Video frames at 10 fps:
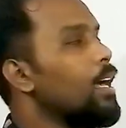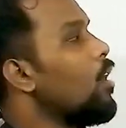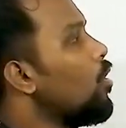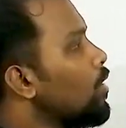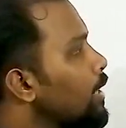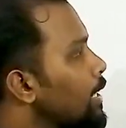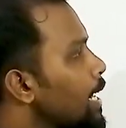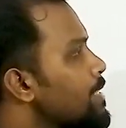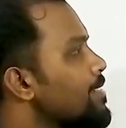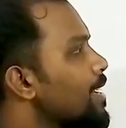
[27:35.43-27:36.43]
That all the
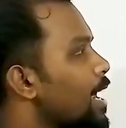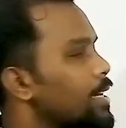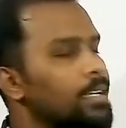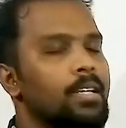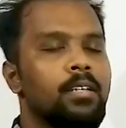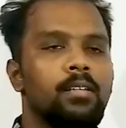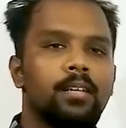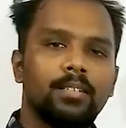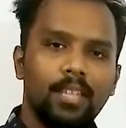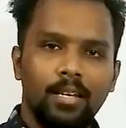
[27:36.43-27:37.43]
resistance are connected in
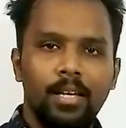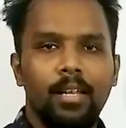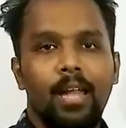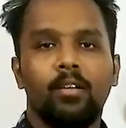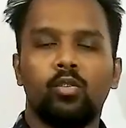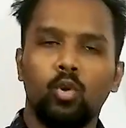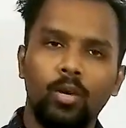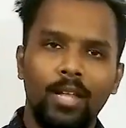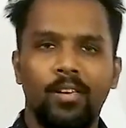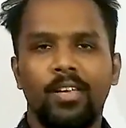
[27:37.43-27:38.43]
the circuit, and
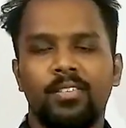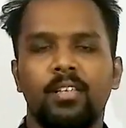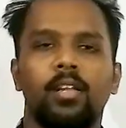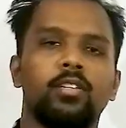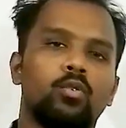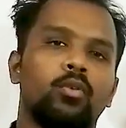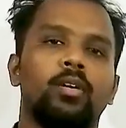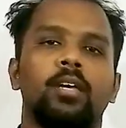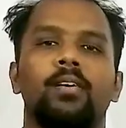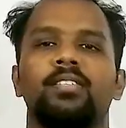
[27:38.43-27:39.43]
through that resistance it is going
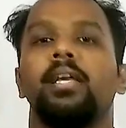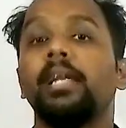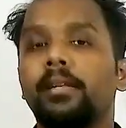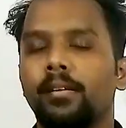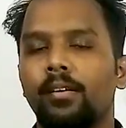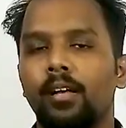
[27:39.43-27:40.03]
to give us the heat.